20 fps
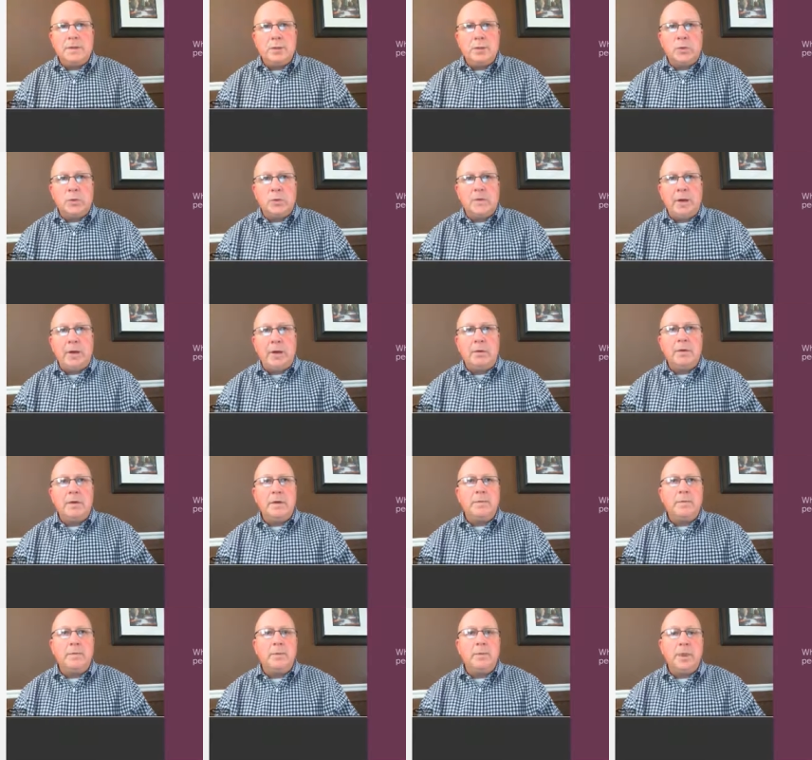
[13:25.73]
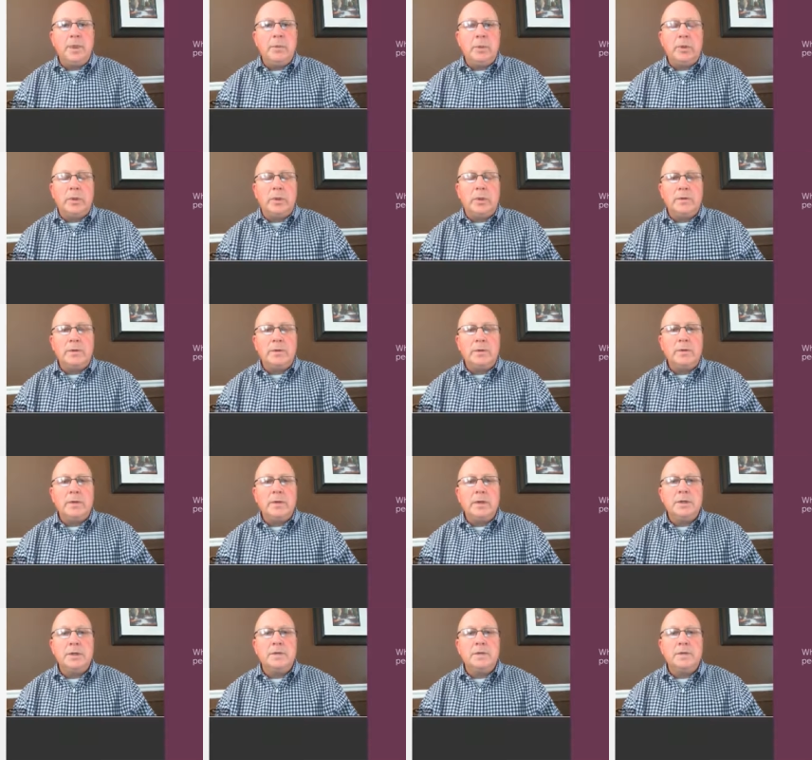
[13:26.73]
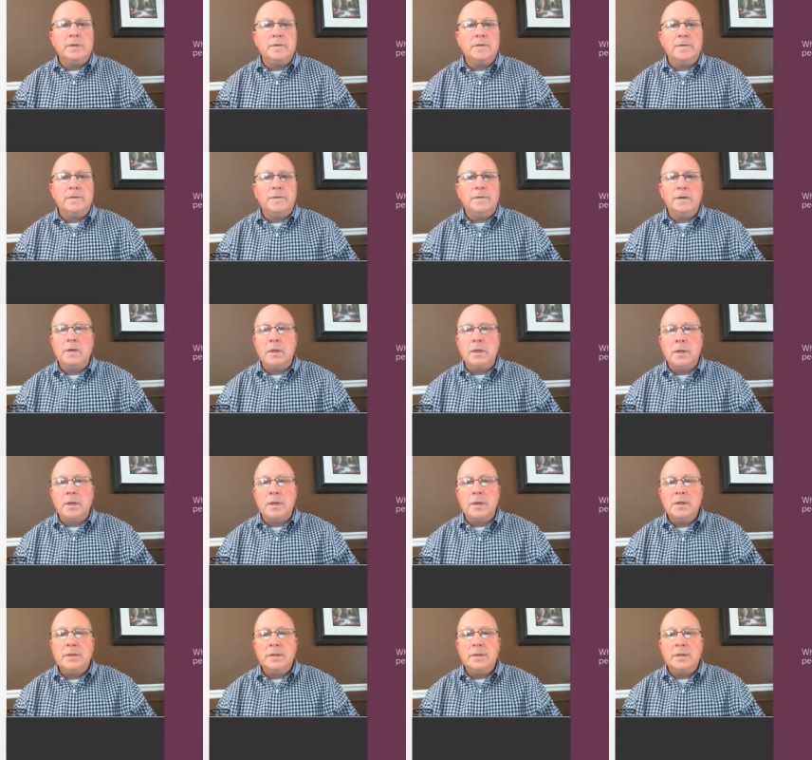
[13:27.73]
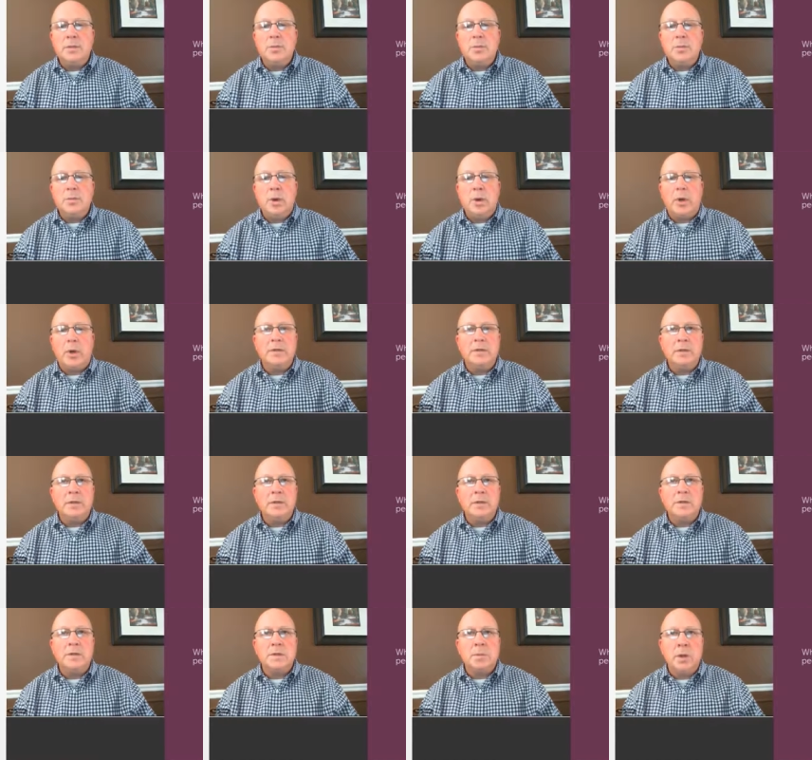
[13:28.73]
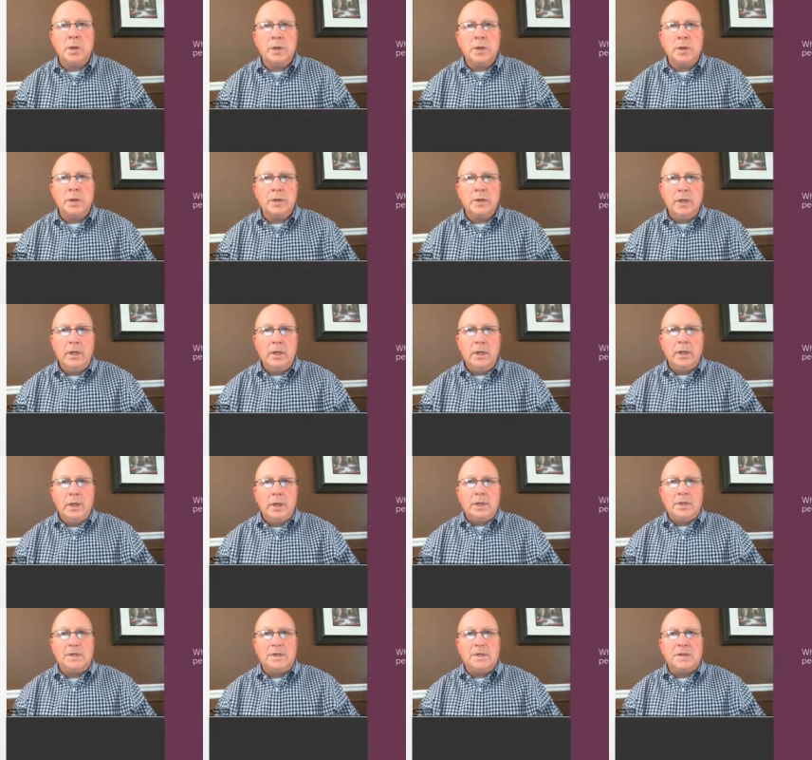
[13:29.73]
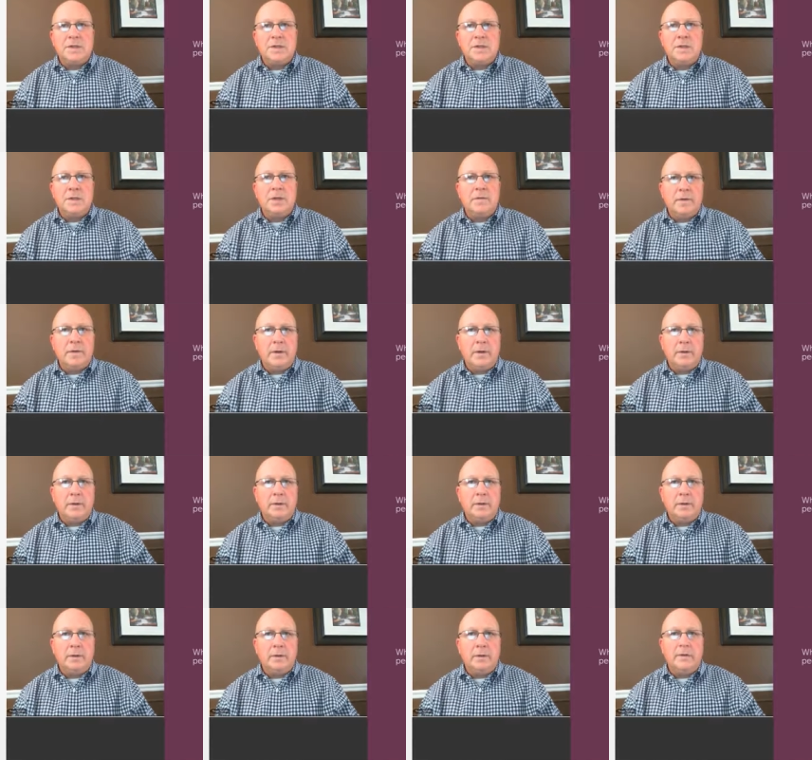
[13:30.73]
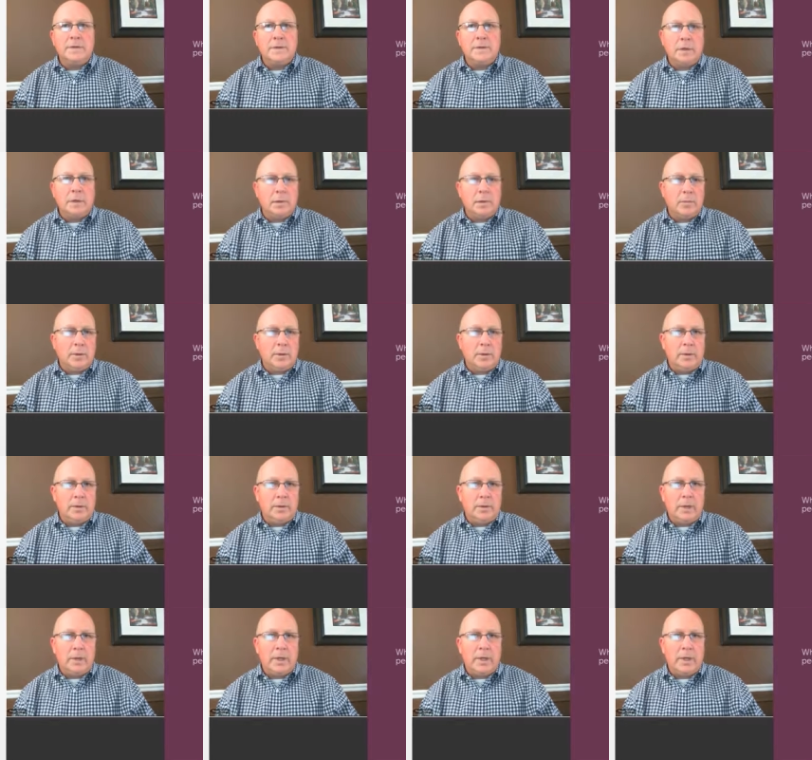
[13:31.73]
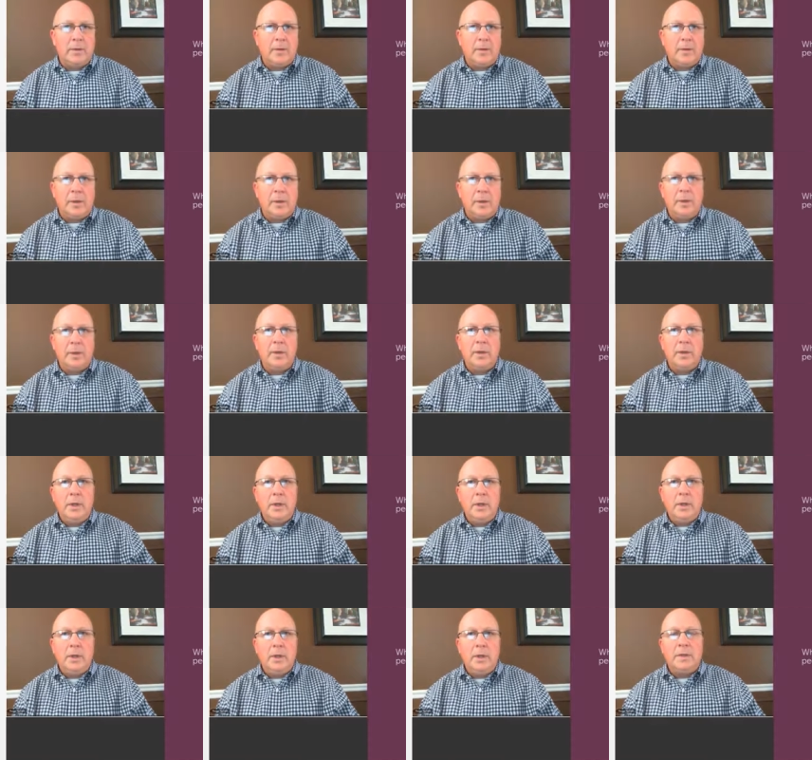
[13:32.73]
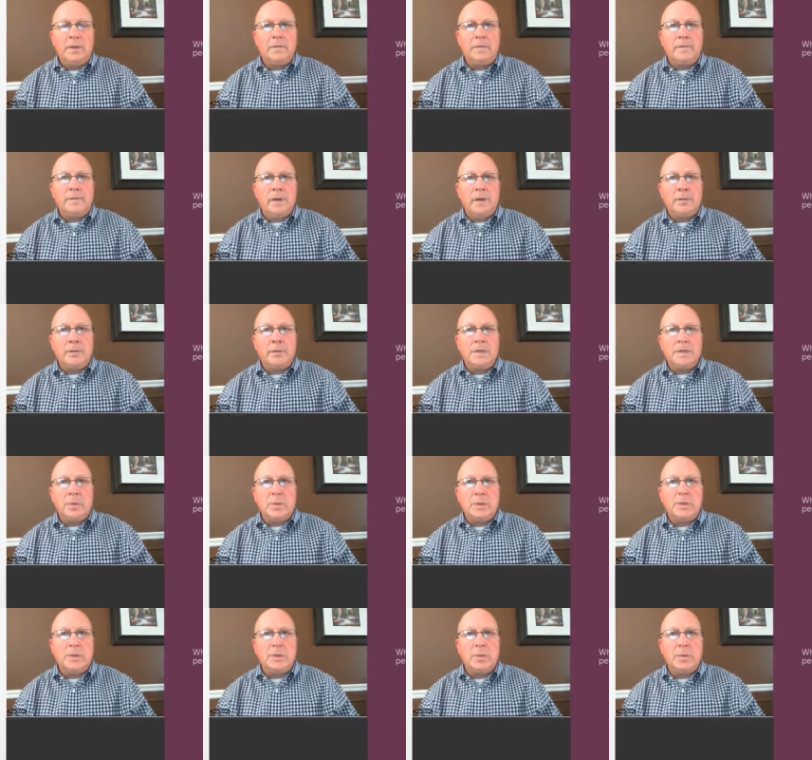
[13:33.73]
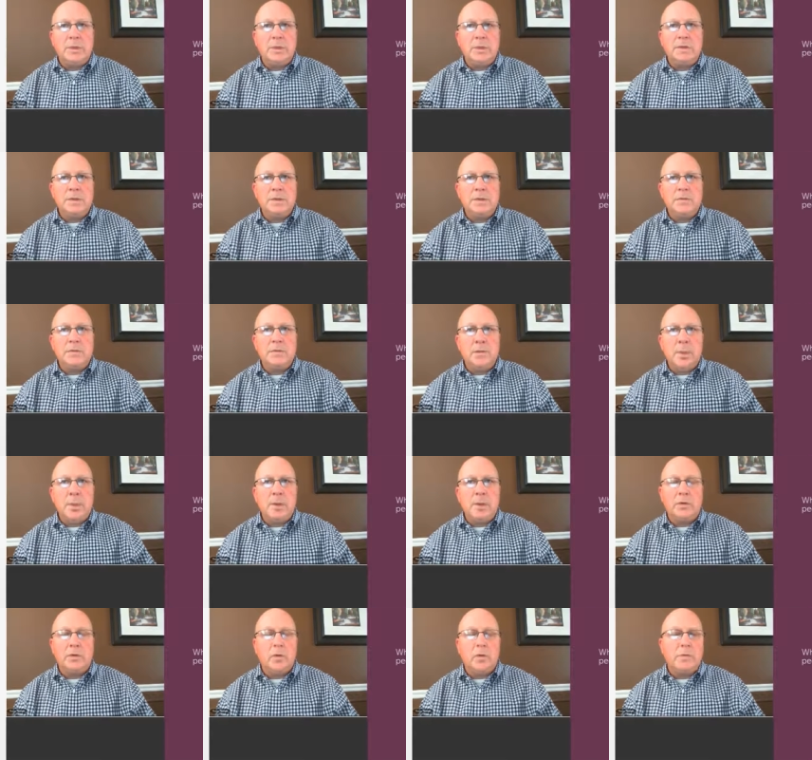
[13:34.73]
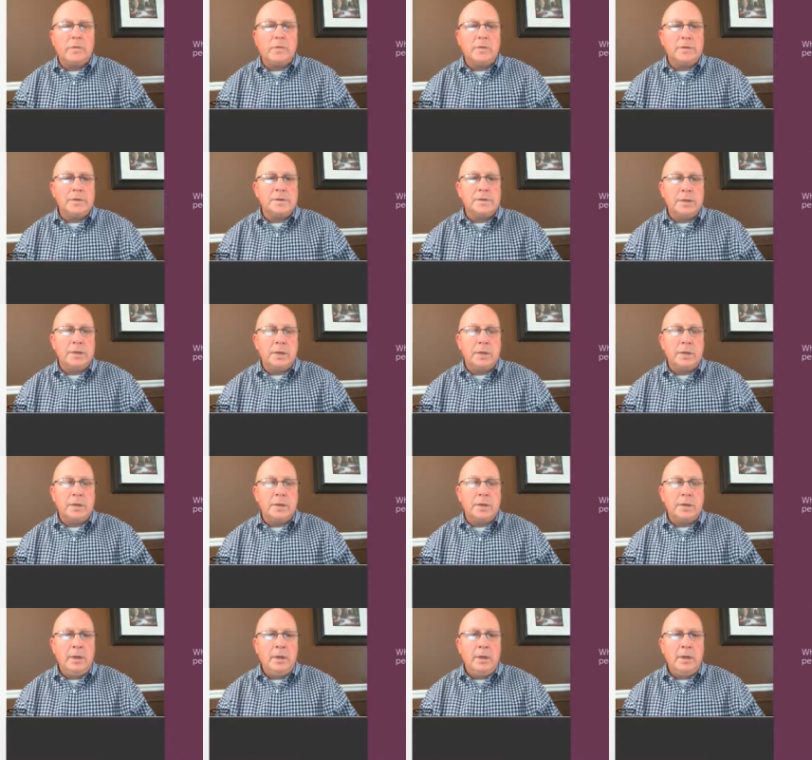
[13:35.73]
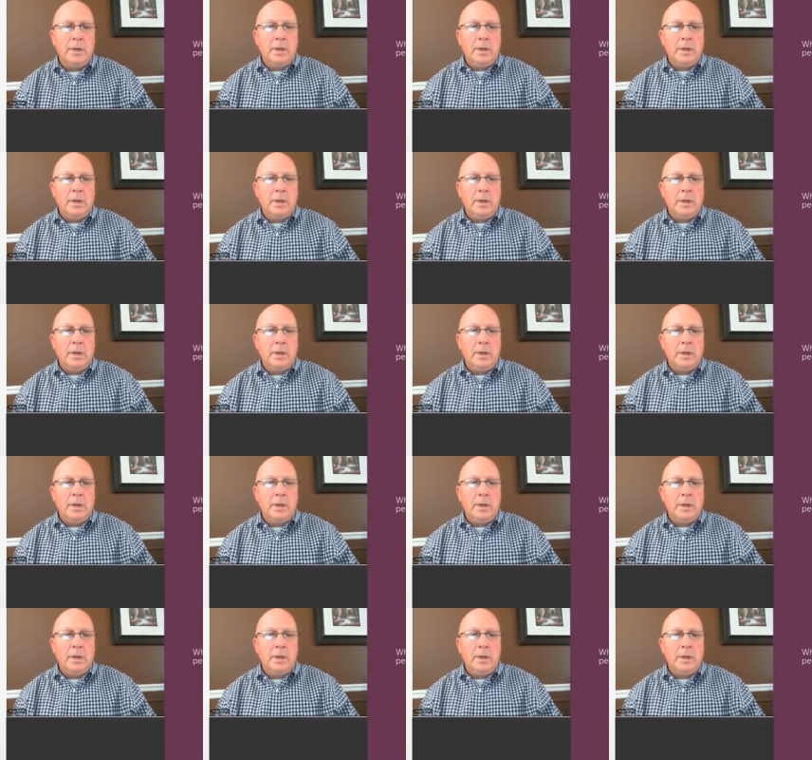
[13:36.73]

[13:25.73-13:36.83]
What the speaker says: is the mortality for people under the age of 50 in this product, in this market, is significantly terrible. I have been in the final expense business for about 12 years now.